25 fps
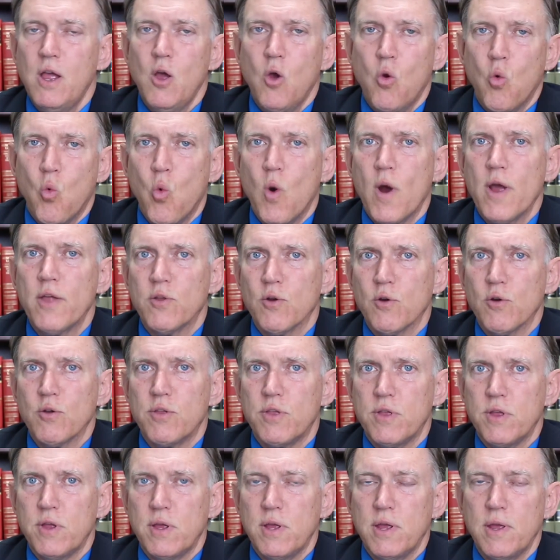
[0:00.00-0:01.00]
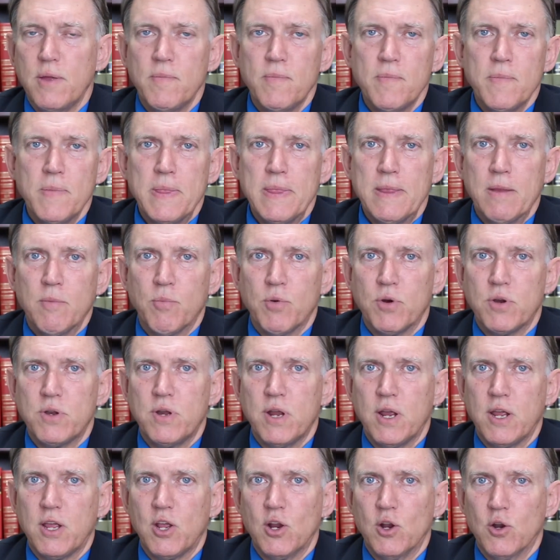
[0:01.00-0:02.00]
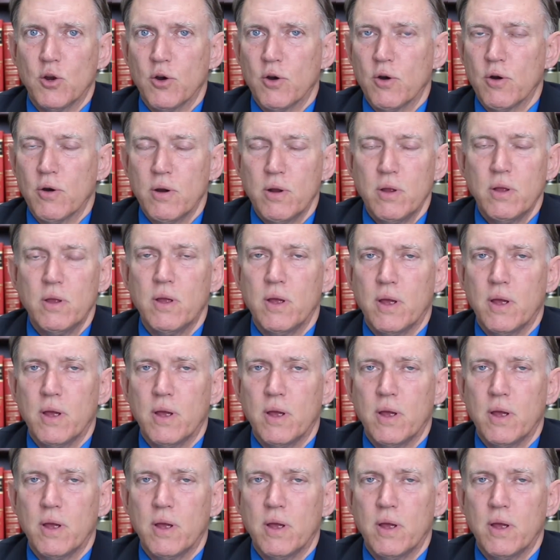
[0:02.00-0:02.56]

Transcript: whether the particular